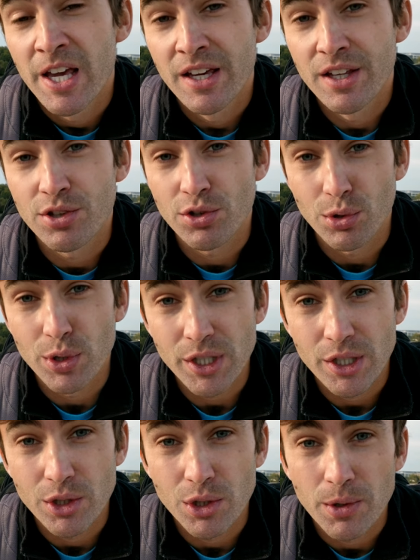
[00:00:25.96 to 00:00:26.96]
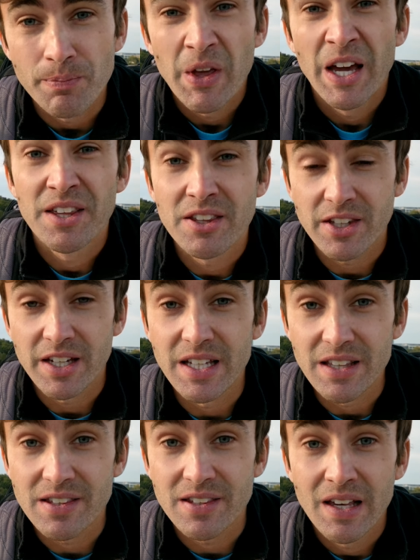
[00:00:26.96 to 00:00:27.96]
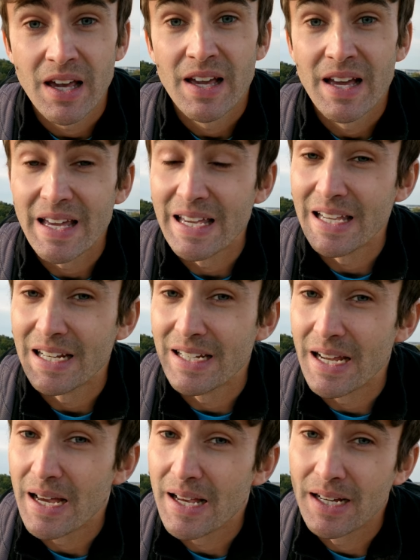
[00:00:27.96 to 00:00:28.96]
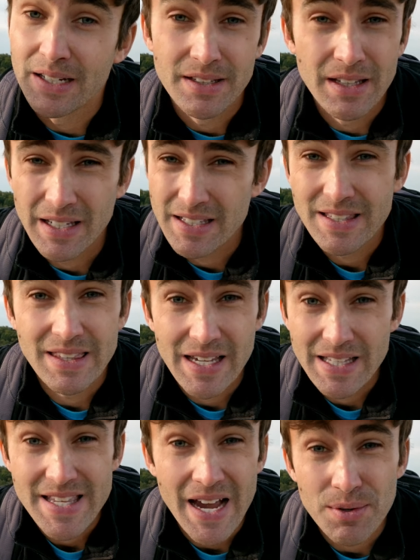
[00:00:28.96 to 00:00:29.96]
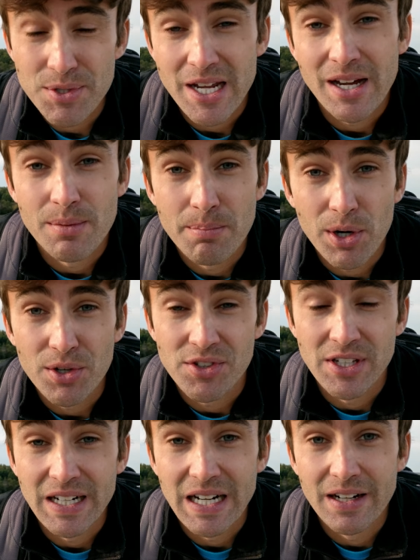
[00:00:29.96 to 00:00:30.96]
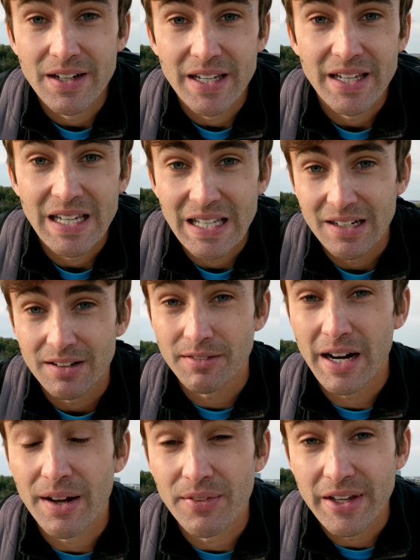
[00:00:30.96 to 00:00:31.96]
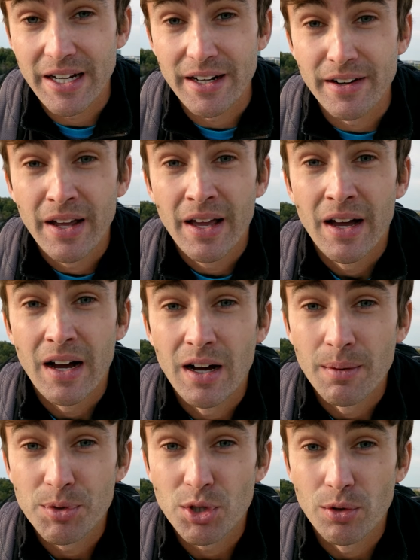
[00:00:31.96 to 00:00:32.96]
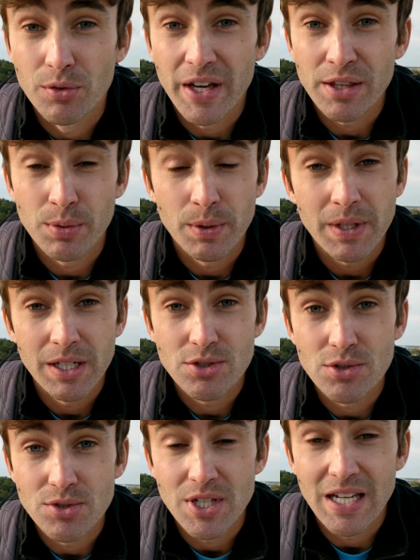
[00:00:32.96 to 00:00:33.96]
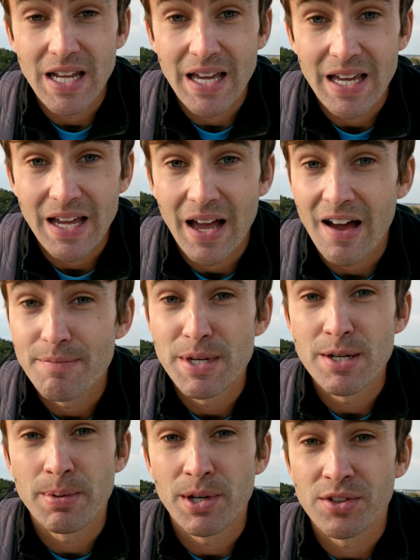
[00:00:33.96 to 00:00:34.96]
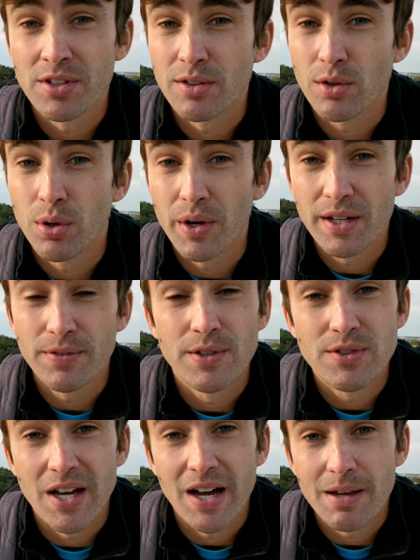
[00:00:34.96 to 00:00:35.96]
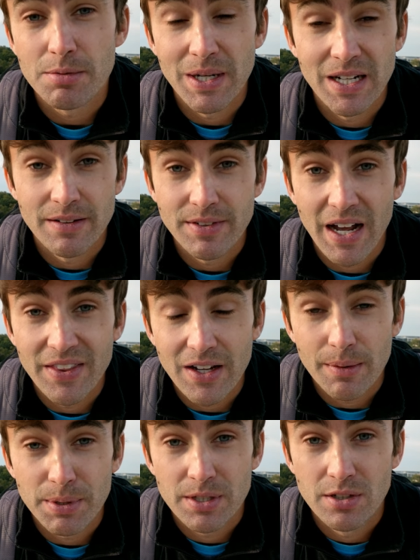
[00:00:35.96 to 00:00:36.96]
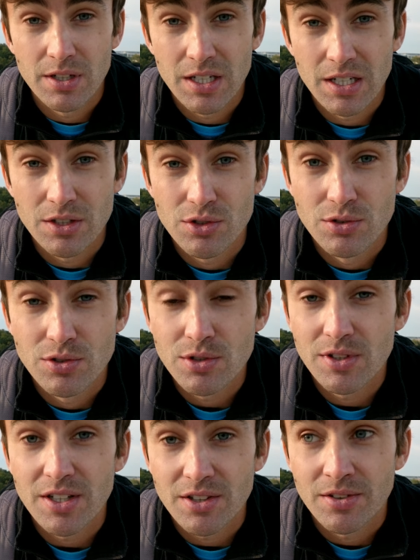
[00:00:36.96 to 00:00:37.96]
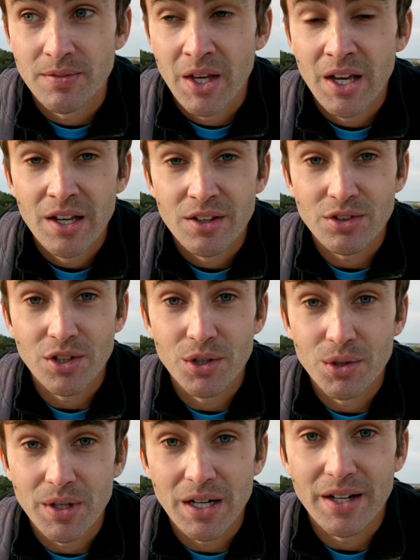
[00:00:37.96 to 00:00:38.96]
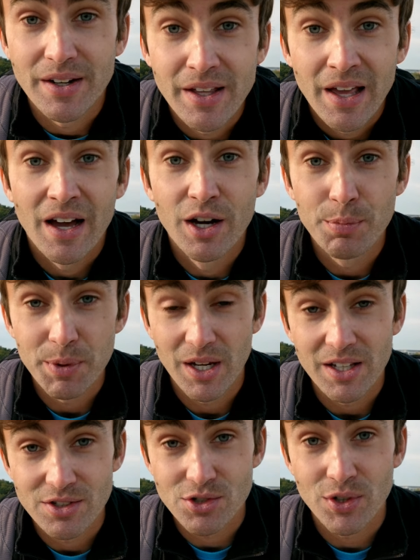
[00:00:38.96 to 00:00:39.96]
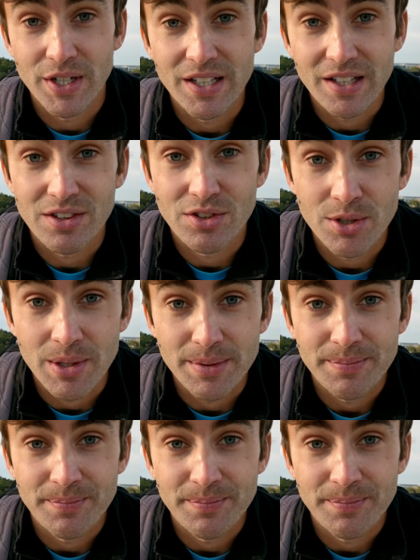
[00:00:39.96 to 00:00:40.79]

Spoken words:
historical sites in like the downtown Boston area, in and around there. So that's what we're gonna do today. I've been to Boston quite a few times, but I never had the opportunity to do this. So I hope you guys enjoy it. Let's do it.